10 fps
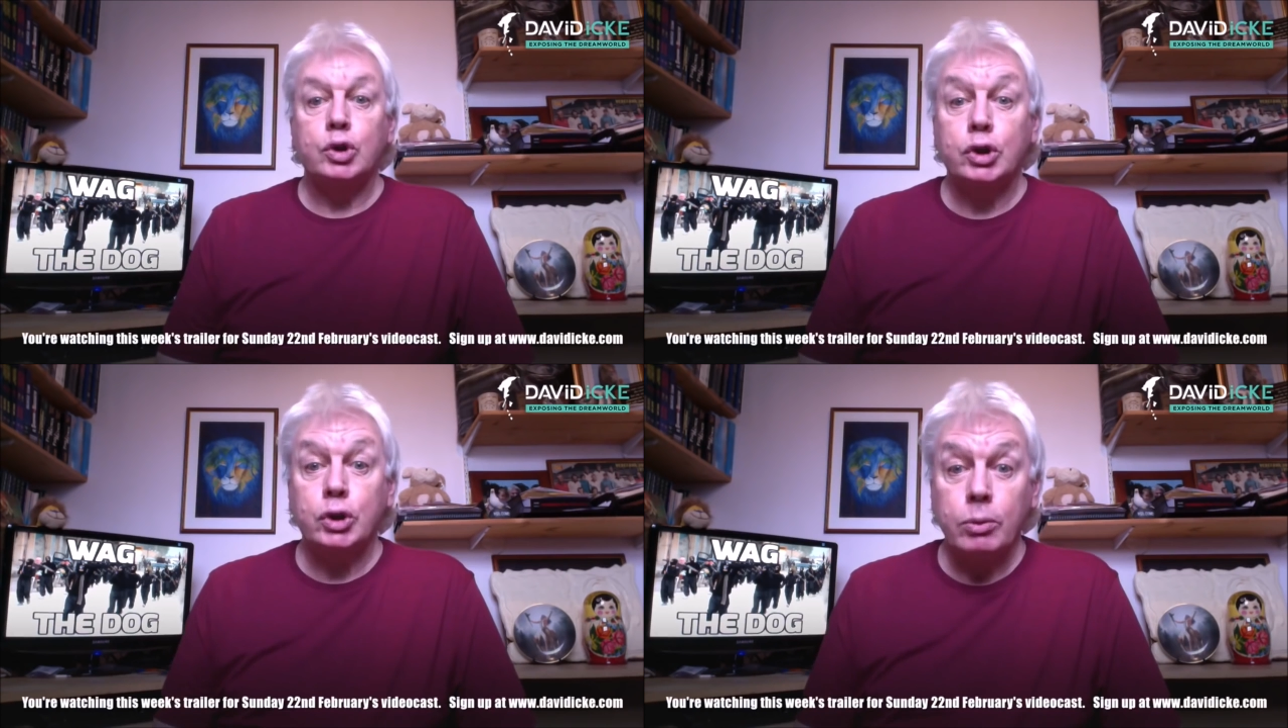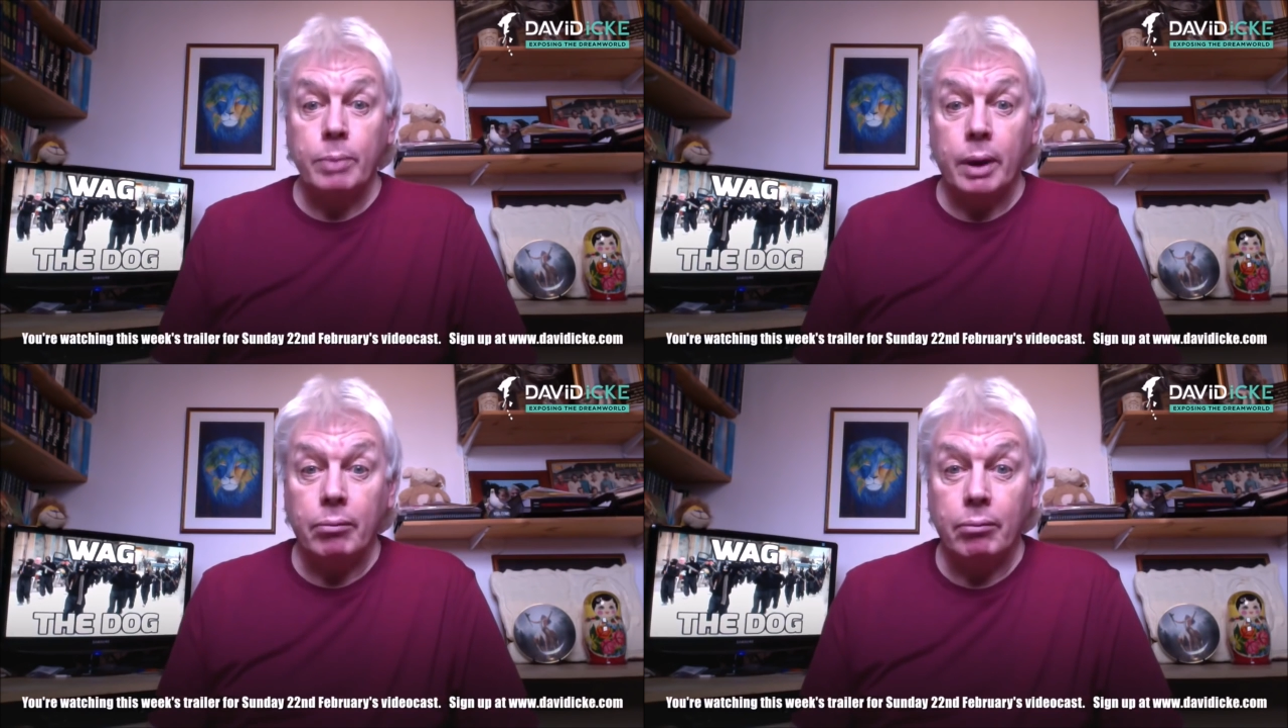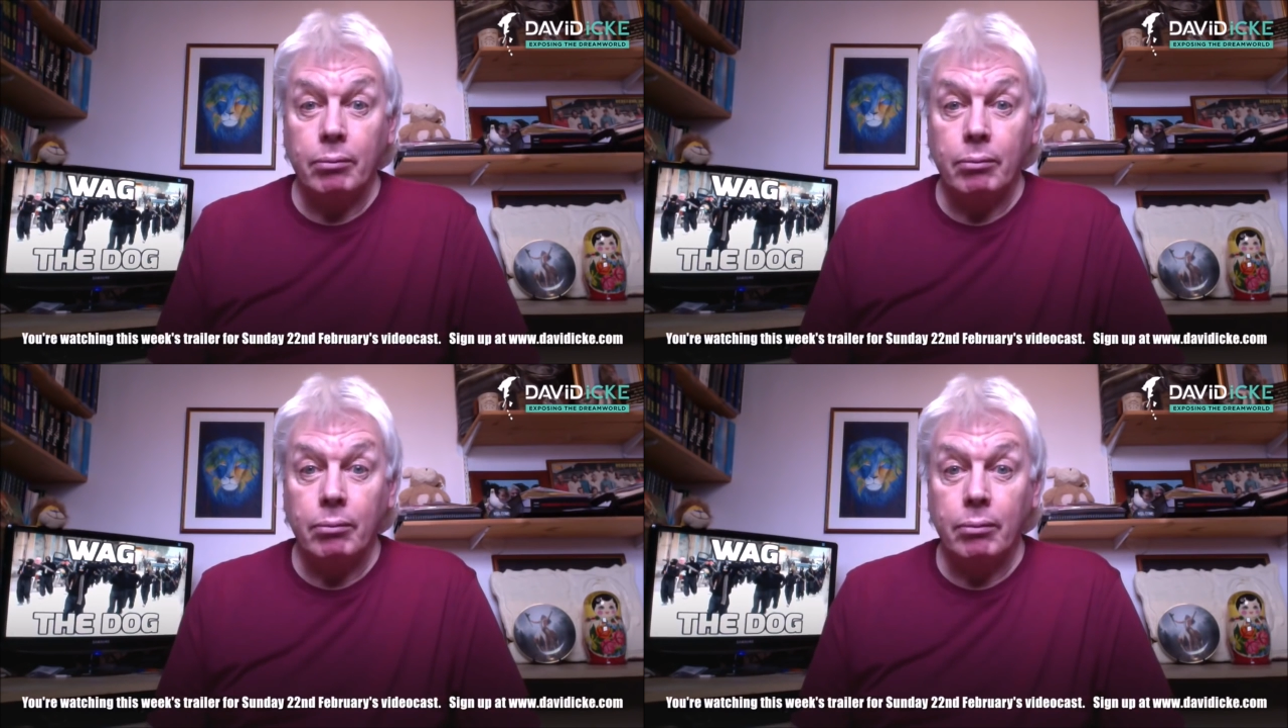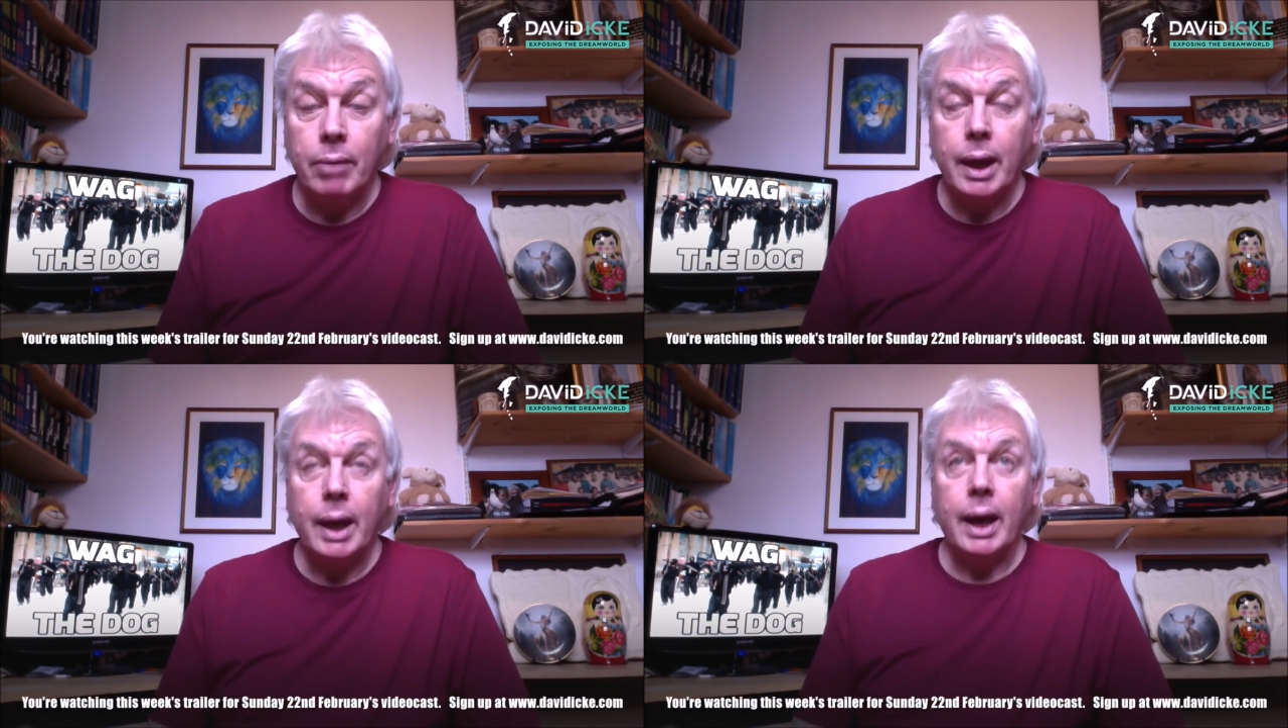Schumann.
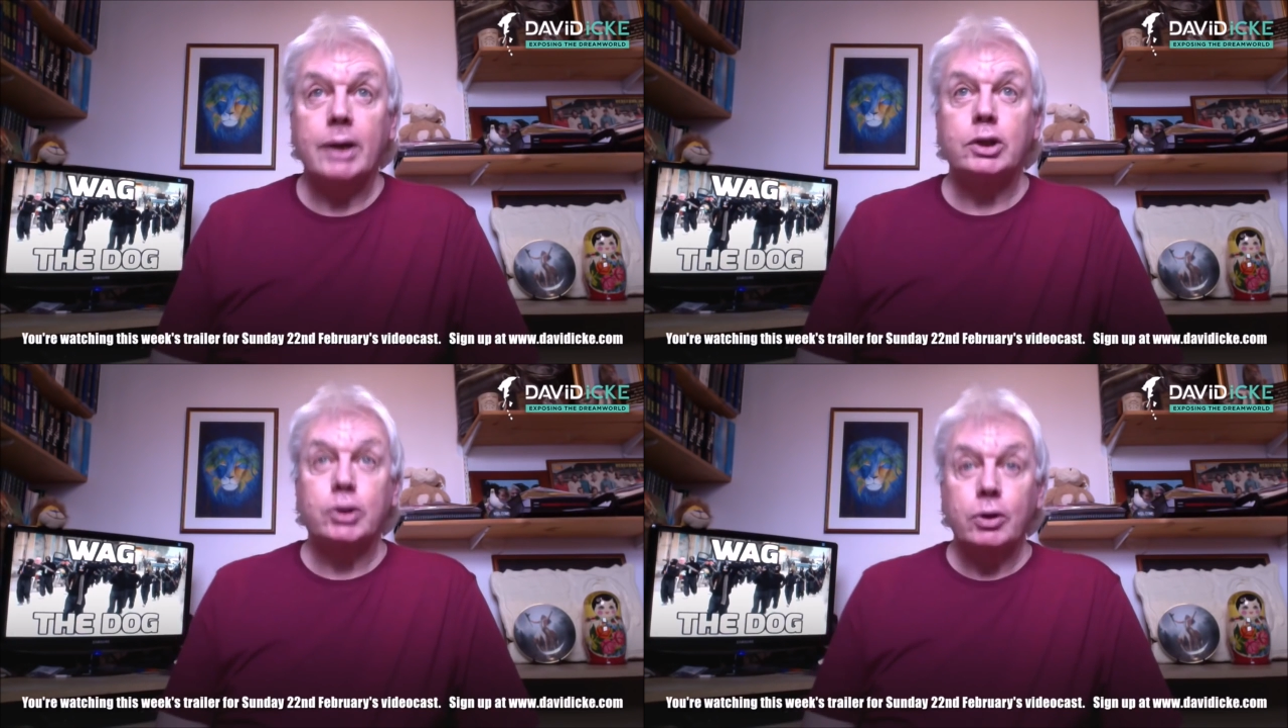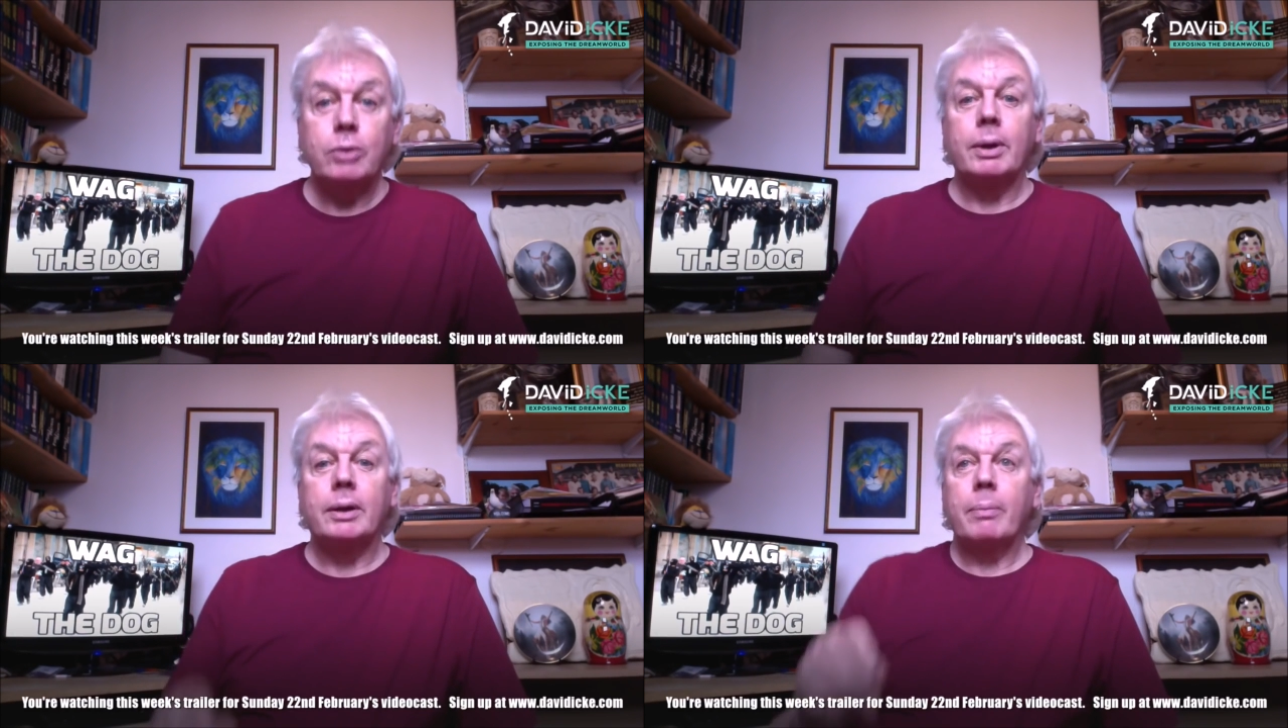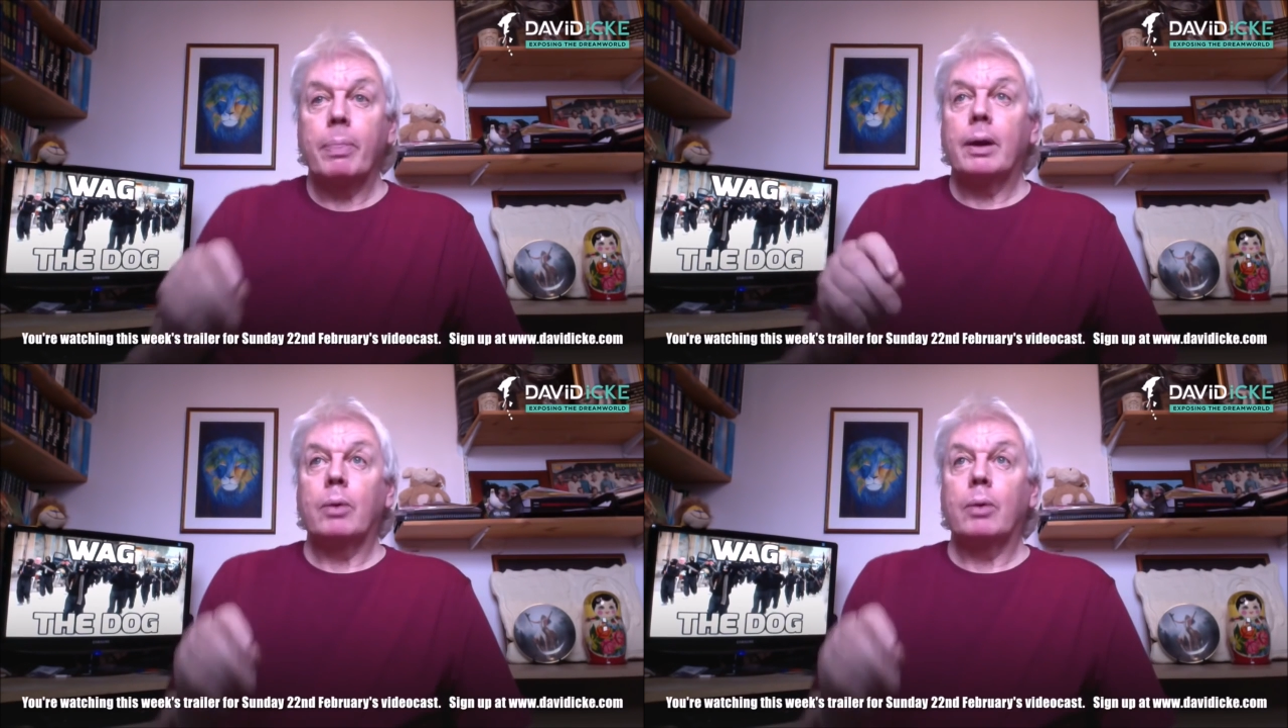And Schumann